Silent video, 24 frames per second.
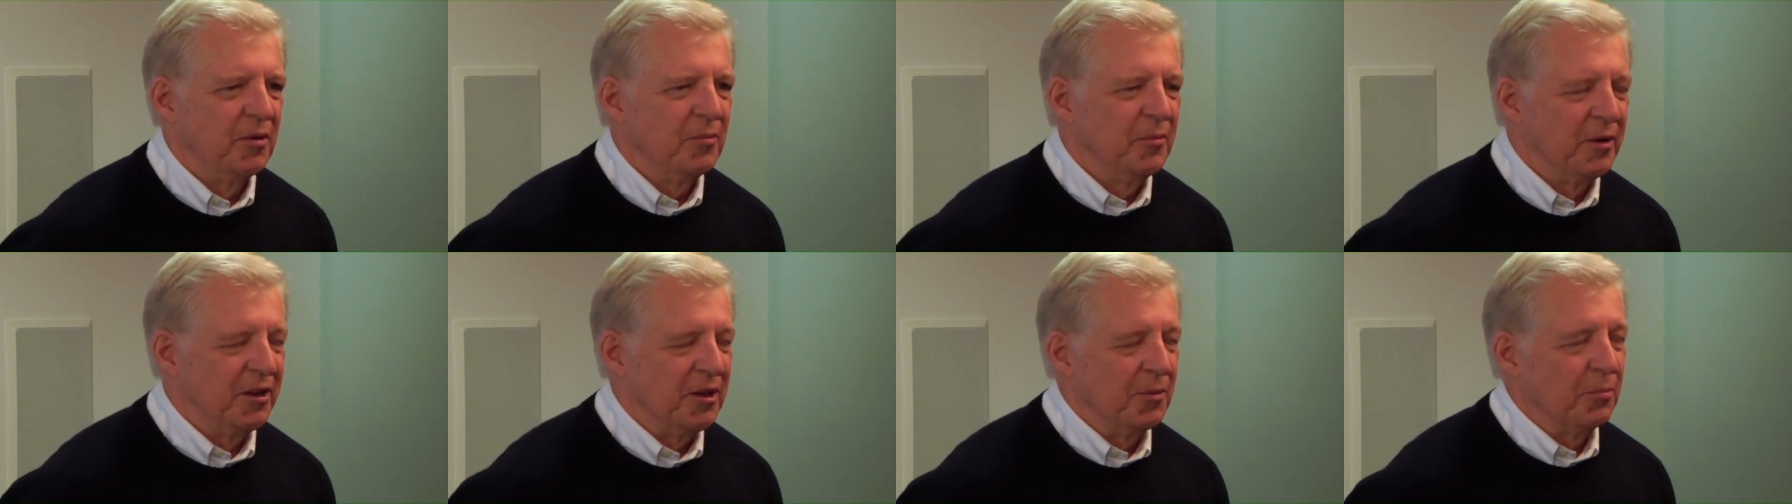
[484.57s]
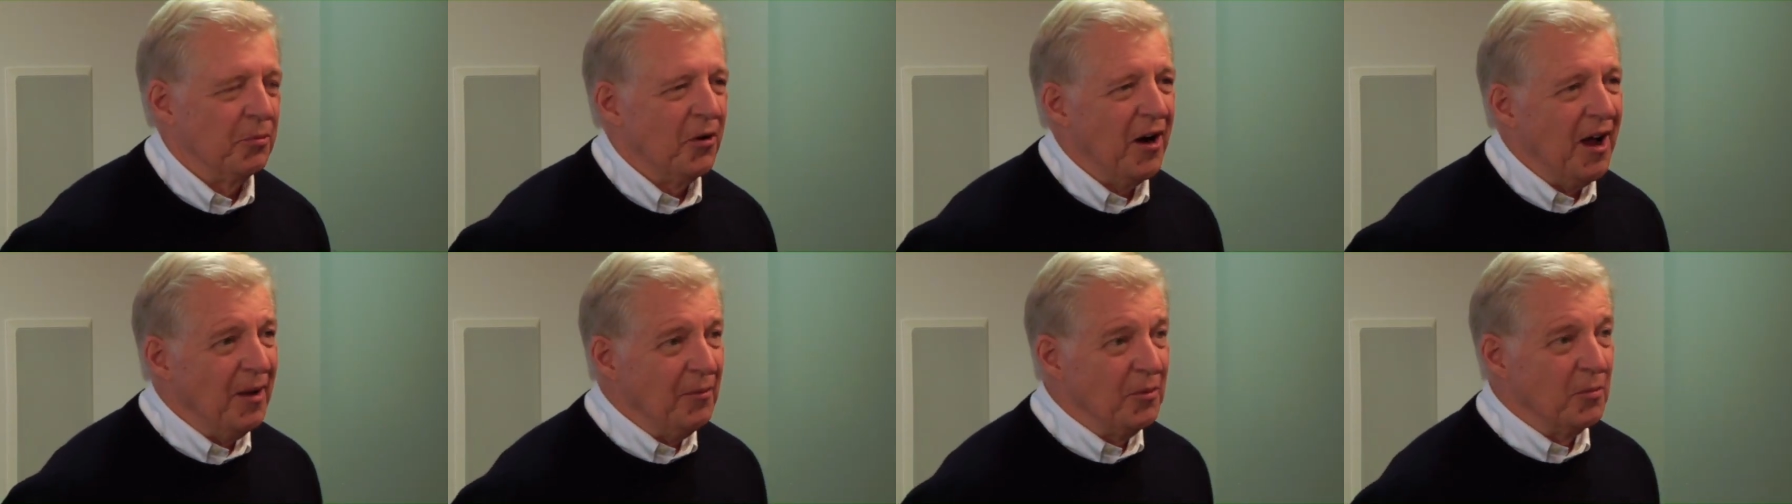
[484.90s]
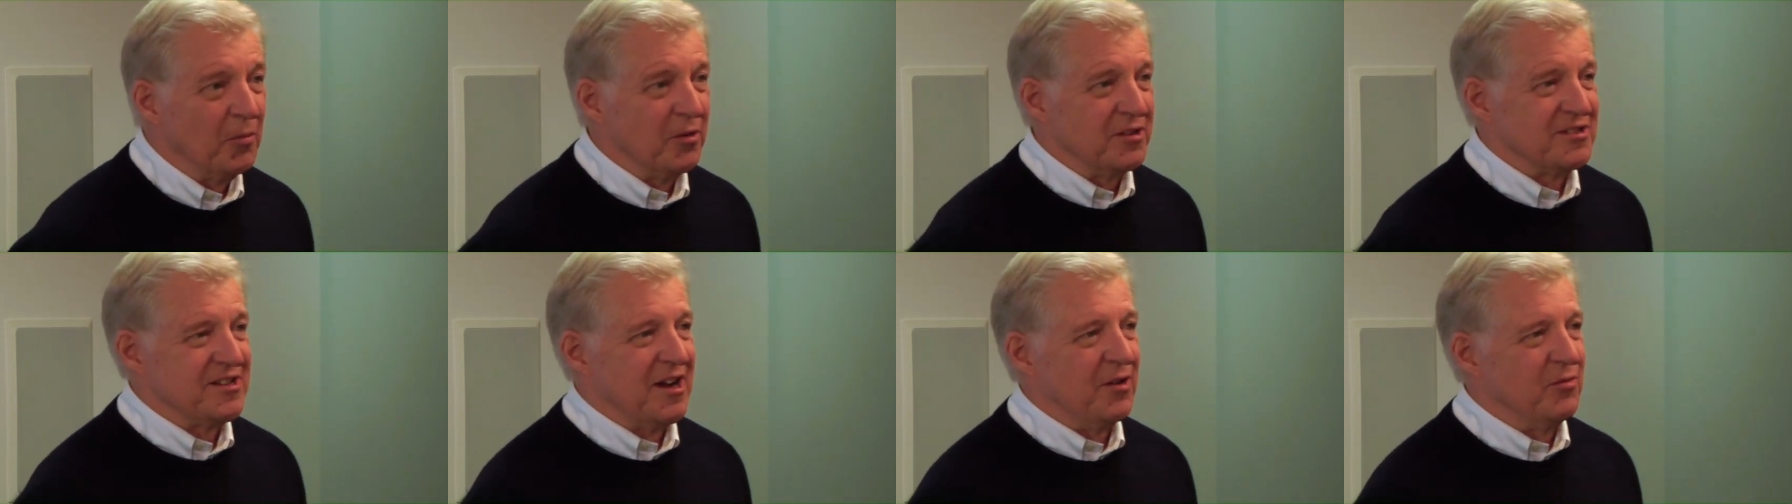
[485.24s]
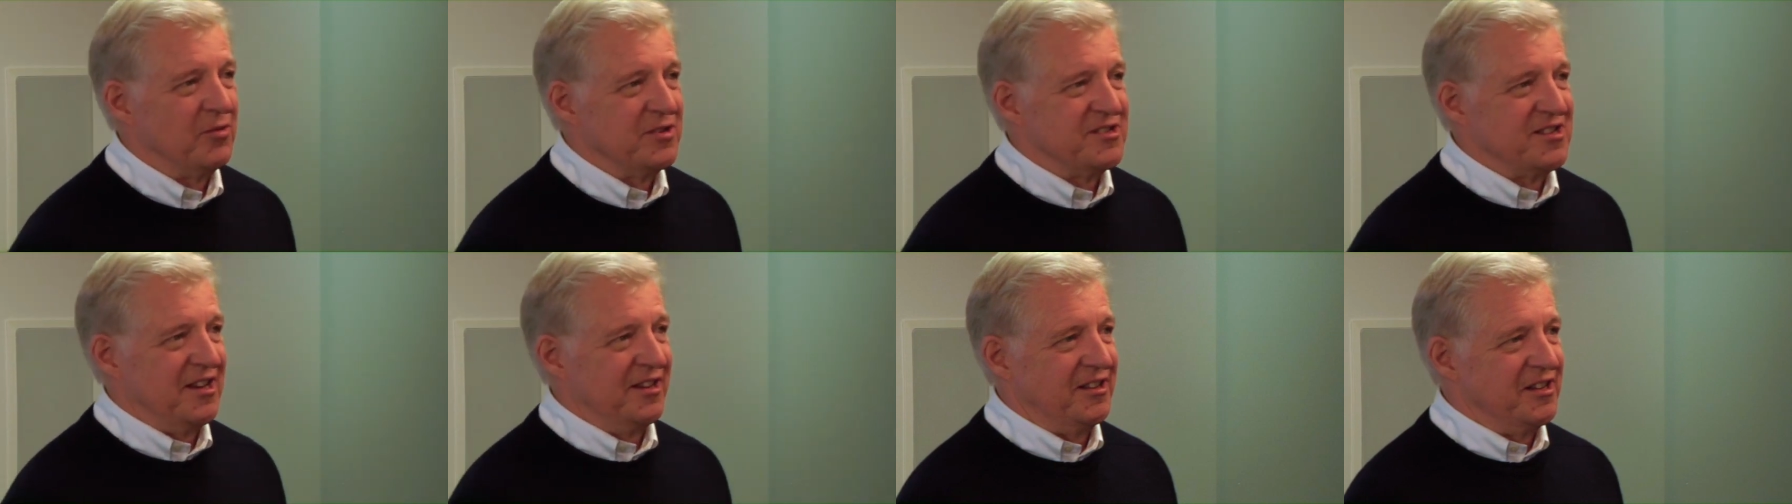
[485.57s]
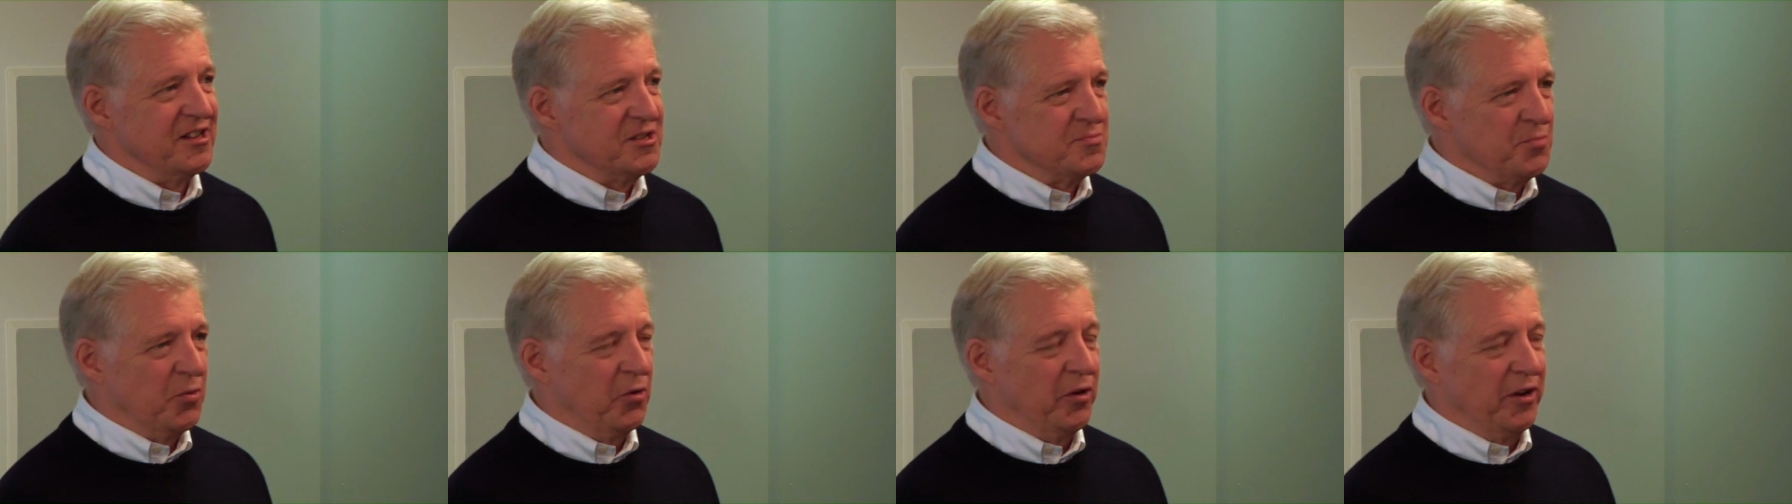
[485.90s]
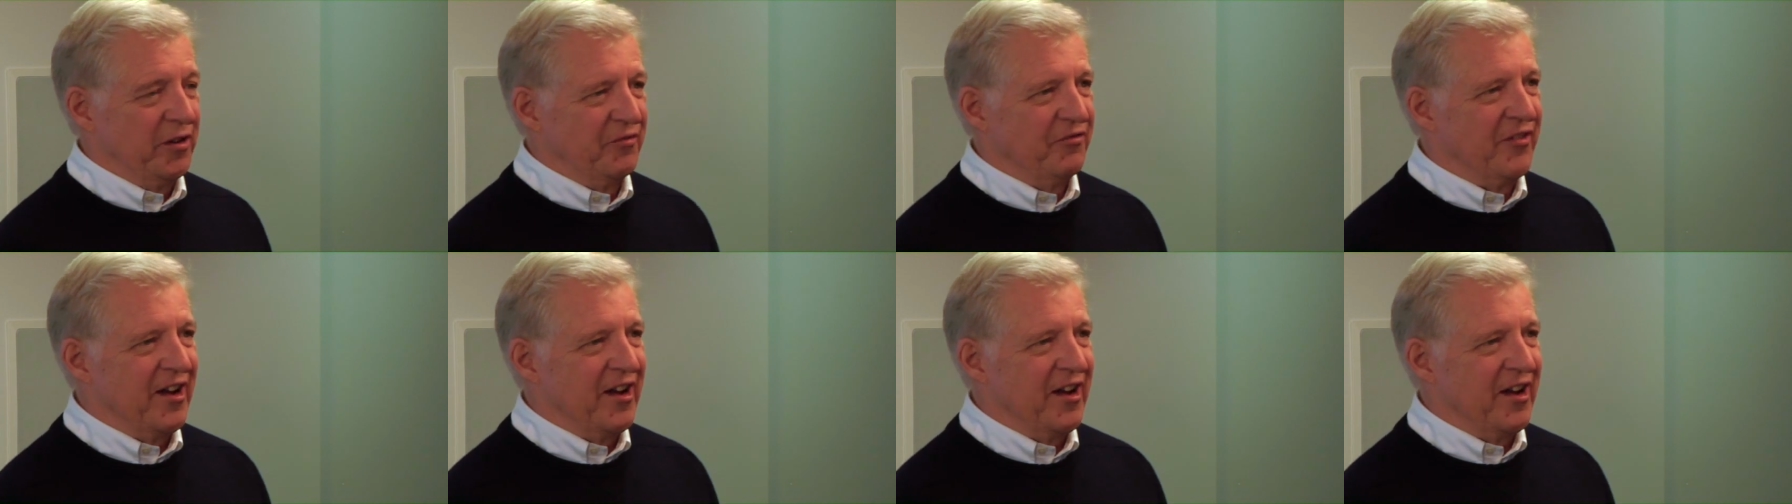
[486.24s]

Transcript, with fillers: But the problem was I was, at this point,